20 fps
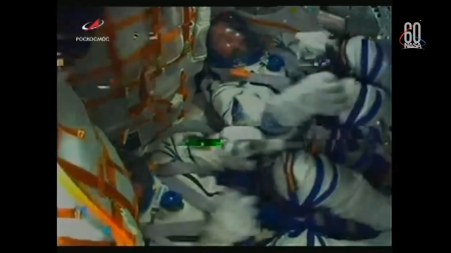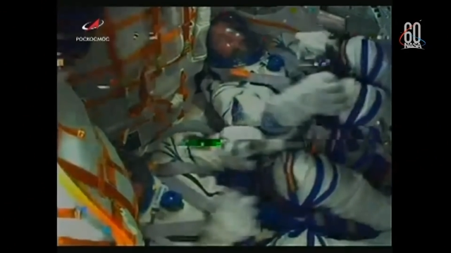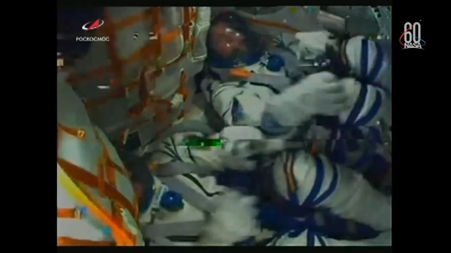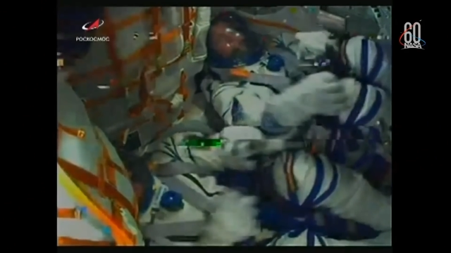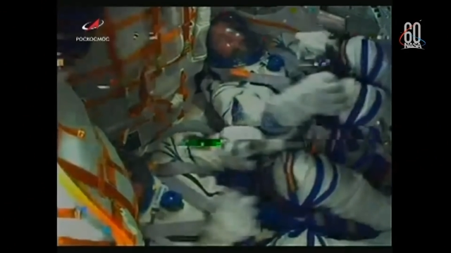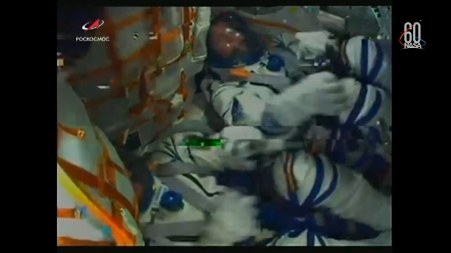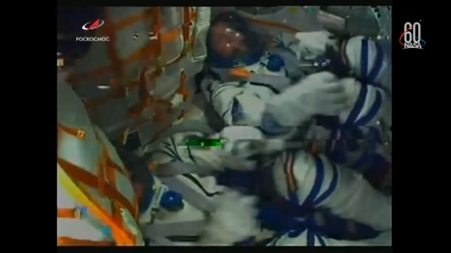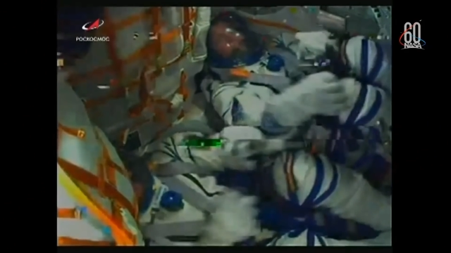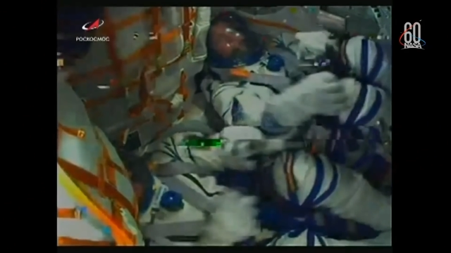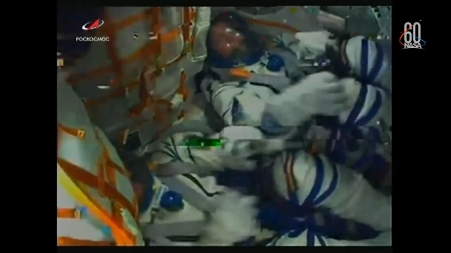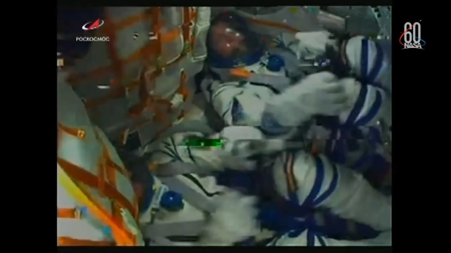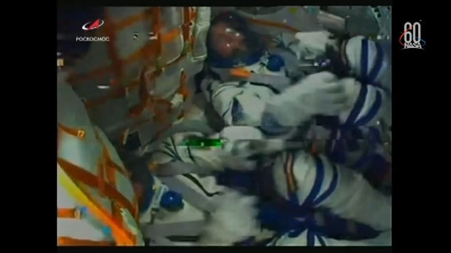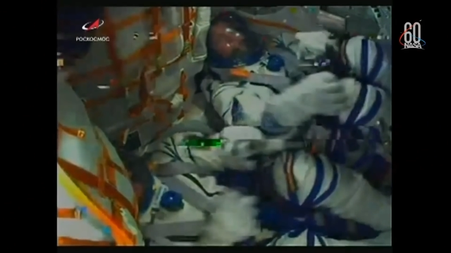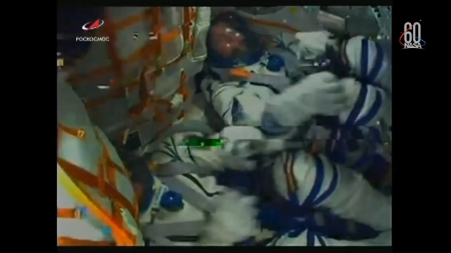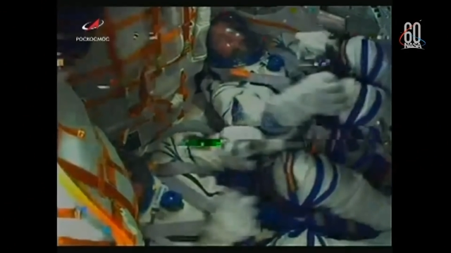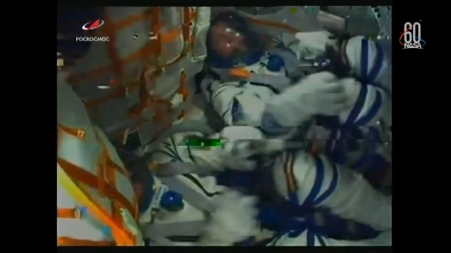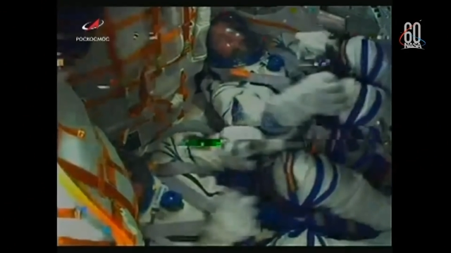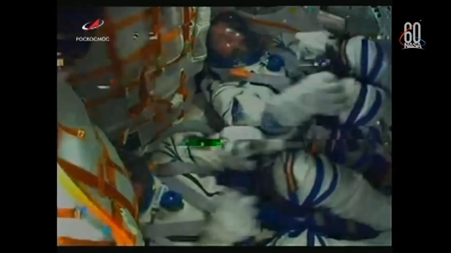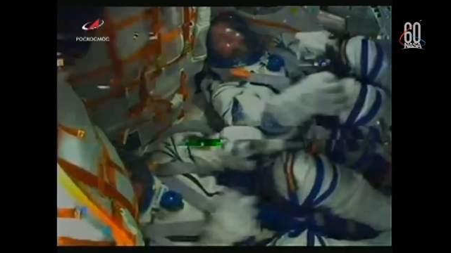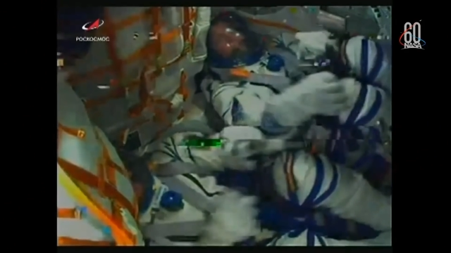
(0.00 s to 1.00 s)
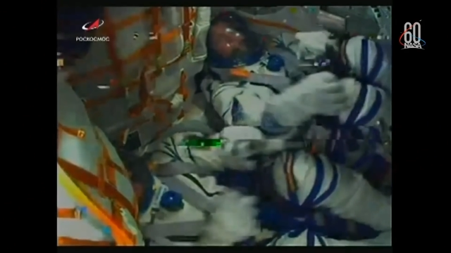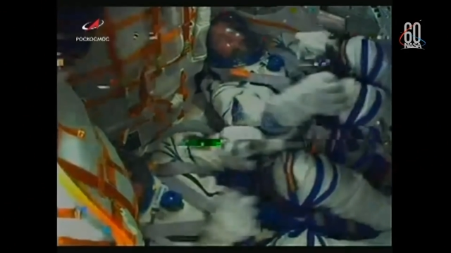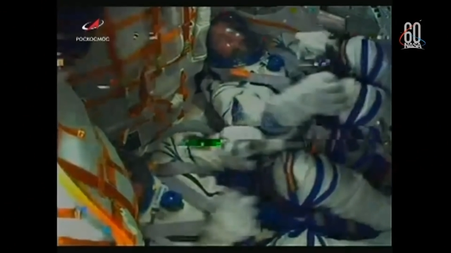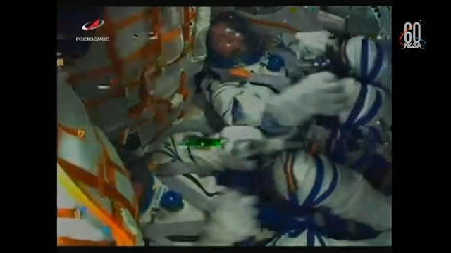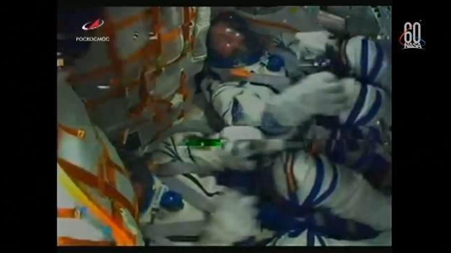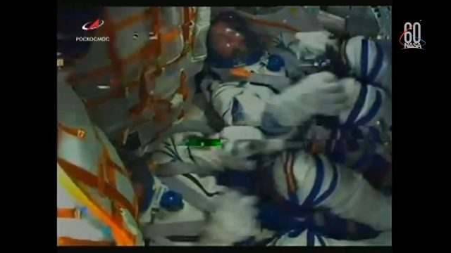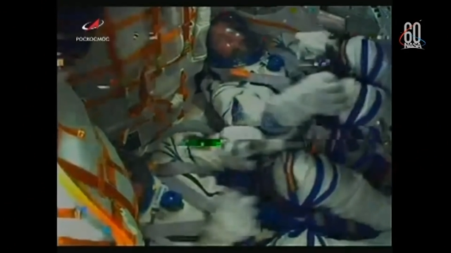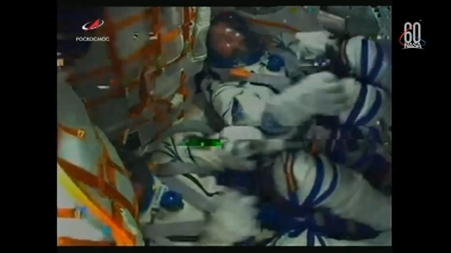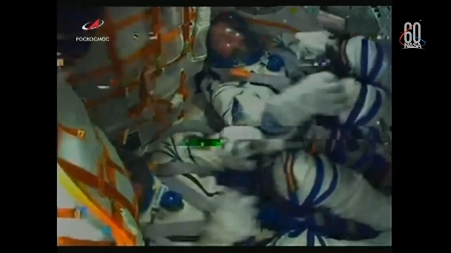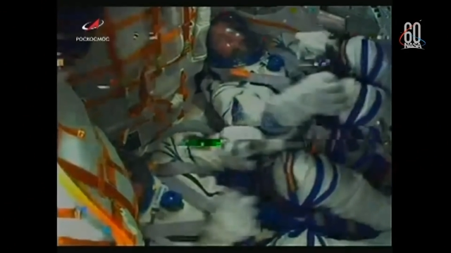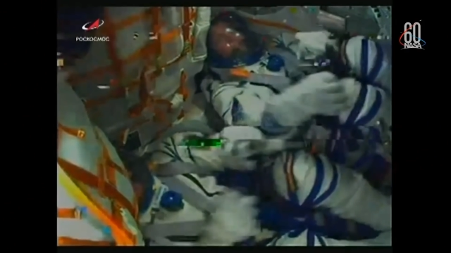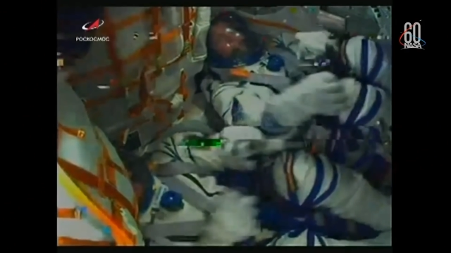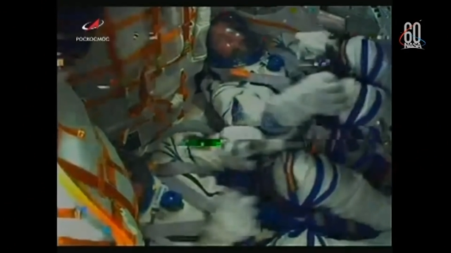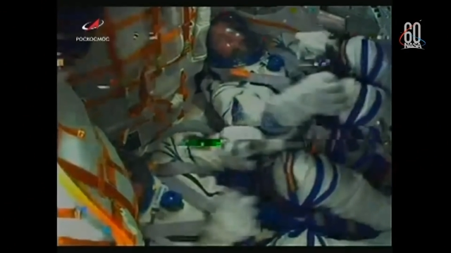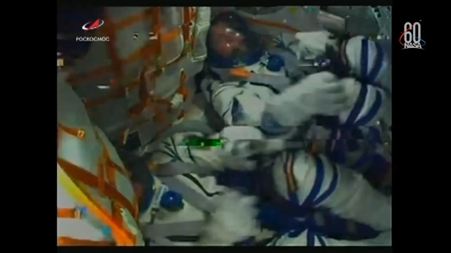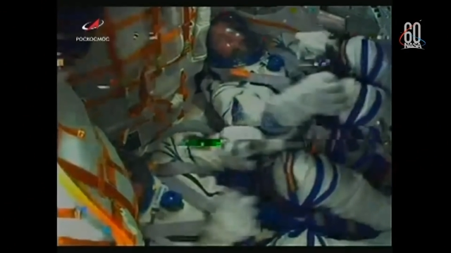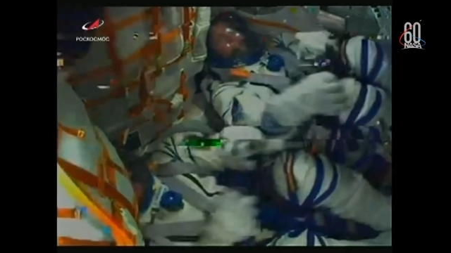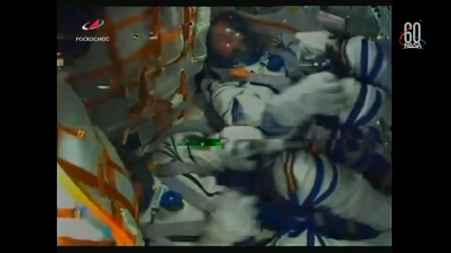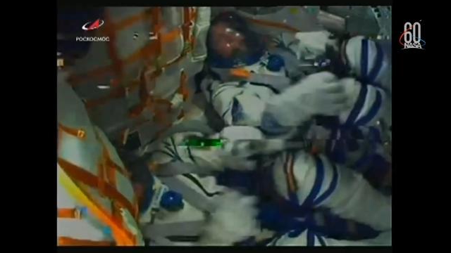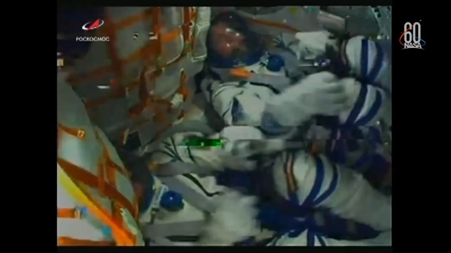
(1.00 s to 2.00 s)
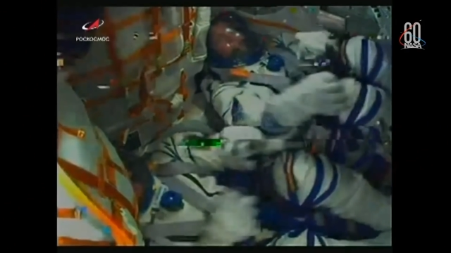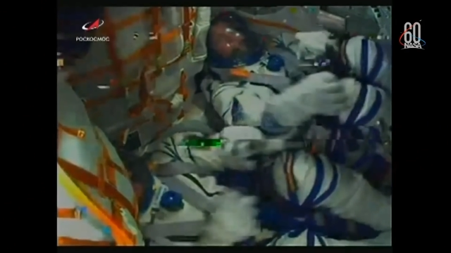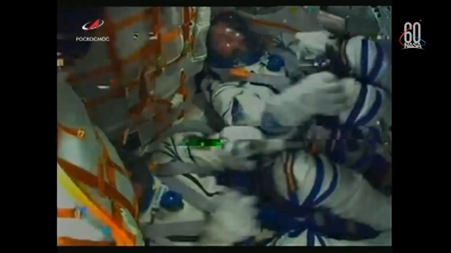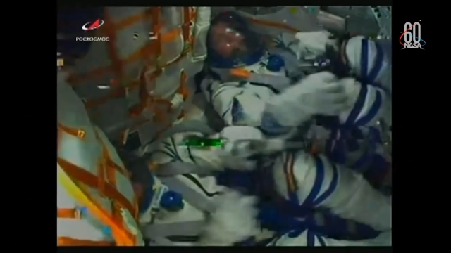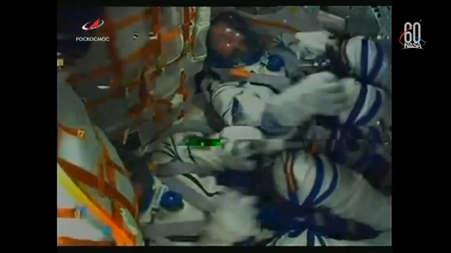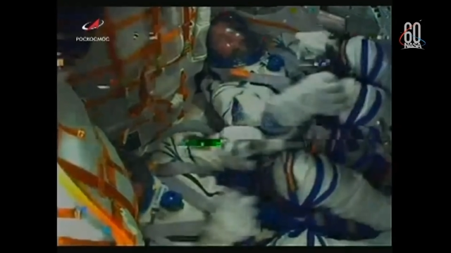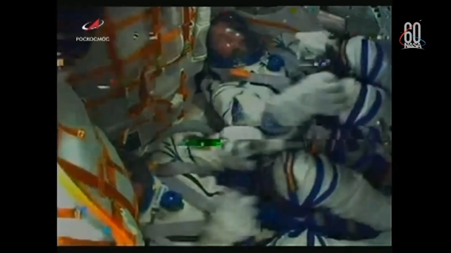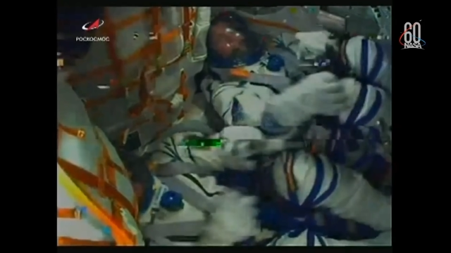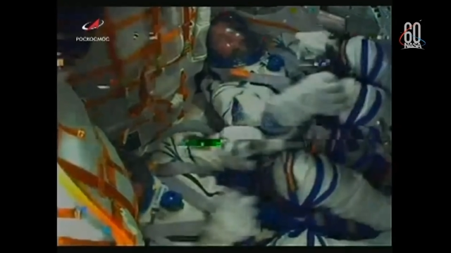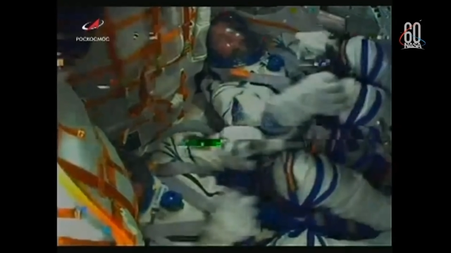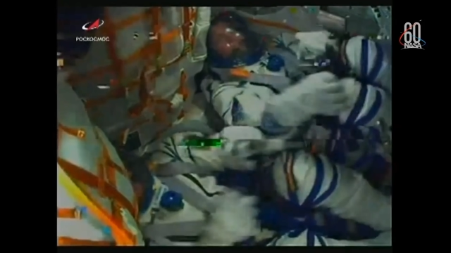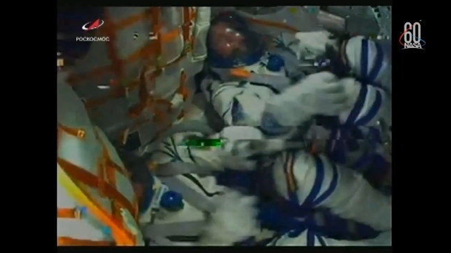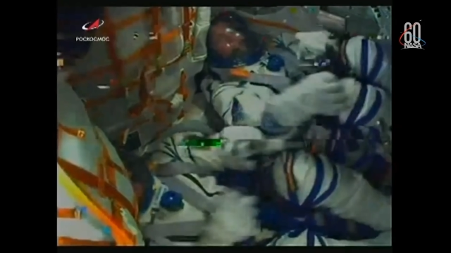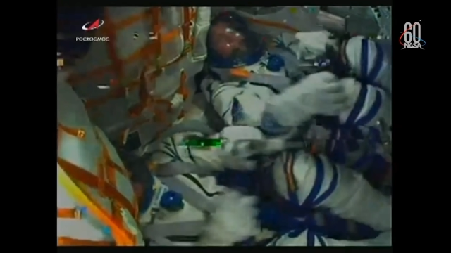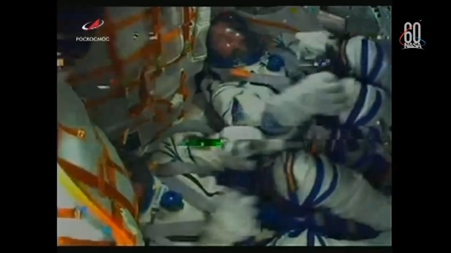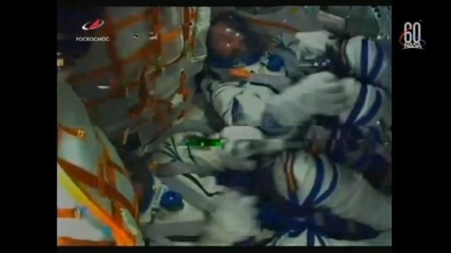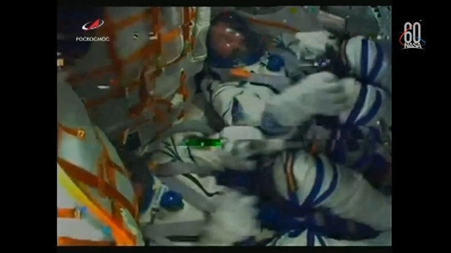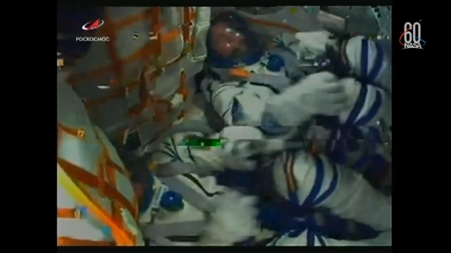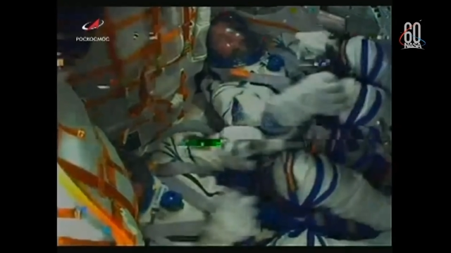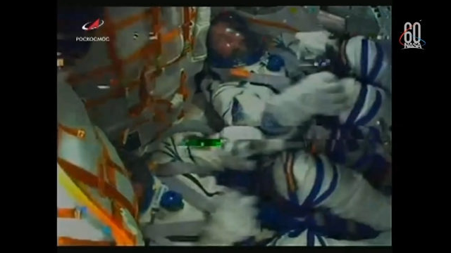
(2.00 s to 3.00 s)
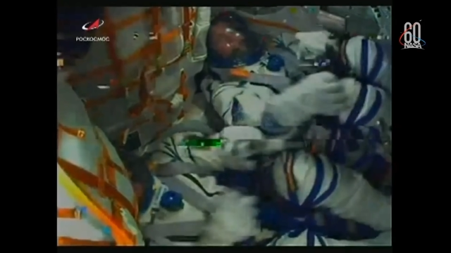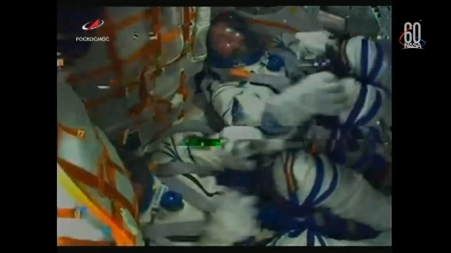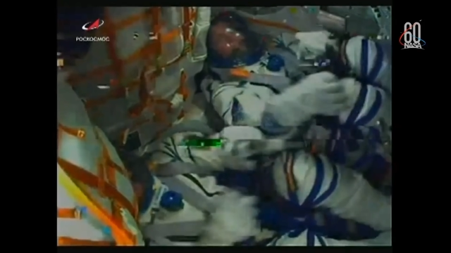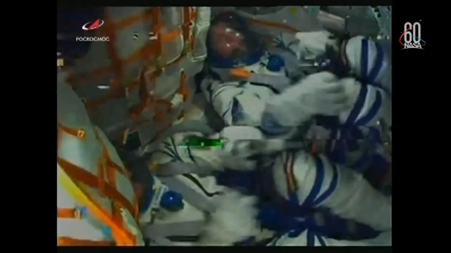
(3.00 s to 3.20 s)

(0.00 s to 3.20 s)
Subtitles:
Nobody's mouth can be seen.